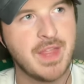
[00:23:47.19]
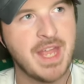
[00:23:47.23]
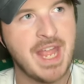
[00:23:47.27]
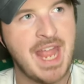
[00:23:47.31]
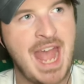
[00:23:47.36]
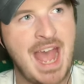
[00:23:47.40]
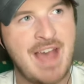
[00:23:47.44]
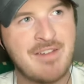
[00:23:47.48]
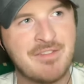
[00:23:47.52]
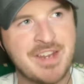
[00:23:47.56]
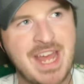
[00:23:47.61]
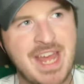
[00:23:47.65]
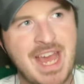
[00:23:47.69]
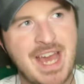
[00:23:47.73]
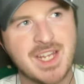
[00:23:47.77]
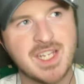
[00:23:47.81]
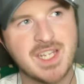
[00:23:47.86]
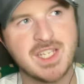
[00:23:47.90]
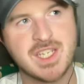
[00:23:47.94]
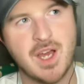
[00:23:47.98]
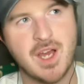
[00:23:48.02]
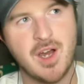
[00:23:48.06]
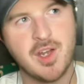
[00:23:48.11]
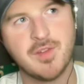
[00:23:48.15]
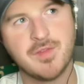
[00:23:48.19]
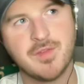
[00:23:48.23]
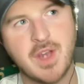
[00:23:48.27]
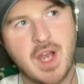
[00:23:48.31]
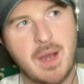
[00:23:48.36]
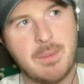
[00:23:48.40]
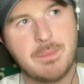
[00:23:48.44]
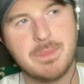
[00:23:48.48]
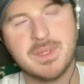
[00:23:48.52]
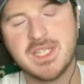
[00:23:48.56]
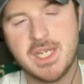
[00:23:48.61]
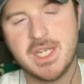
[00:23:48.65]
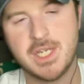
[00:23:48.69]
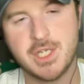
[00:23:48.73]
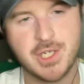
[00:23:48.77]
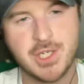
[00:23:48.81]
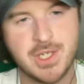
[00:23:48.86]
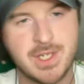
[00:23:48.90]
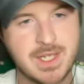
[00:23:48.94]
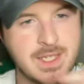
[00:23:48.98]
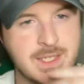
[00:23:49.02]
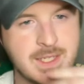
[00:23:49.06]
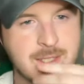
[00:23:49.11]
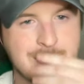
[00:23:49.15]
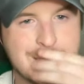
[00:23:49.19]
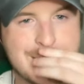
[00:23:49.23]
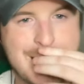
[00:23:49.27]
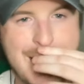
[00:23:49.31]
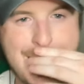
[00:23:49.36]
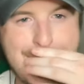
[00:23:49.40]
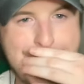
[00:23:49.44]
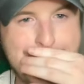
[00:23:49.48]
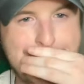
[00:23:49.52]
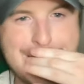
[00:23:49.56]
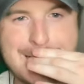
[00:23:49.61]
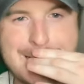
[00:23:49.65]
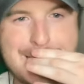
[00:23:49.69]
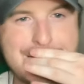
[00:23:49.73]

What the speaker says: they haven't had a ton of competition in state.